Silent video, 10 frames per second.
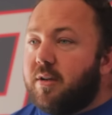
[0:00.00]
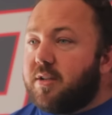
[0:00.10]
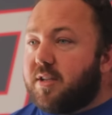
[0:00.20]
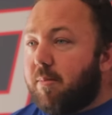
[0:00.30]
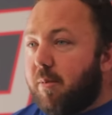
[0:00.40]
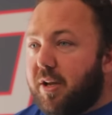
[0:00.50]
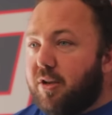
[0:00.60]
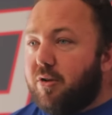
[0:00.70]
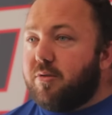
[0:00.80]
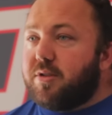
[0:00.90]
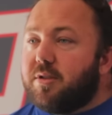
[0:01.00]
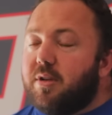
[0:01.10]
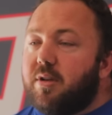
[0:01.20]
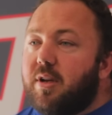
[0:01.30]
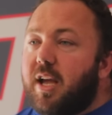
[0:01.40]
supplement use,
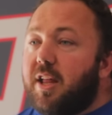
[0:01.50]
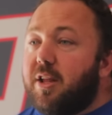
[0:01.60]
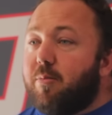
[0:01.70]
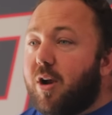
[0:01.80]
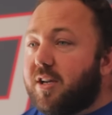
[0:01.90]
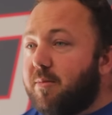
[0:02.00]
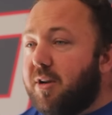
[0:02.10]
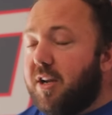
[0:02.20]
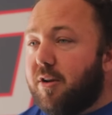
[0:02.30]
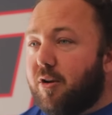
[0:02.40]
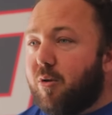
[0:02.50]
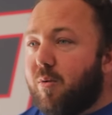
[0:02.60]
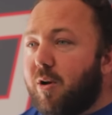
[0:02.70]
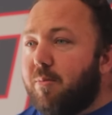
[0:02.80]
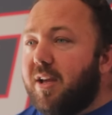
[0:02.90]
and the proximity to their
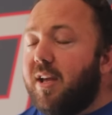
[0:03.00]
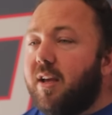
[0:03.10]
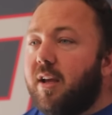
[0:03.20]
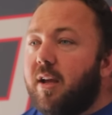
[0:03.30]
career peak.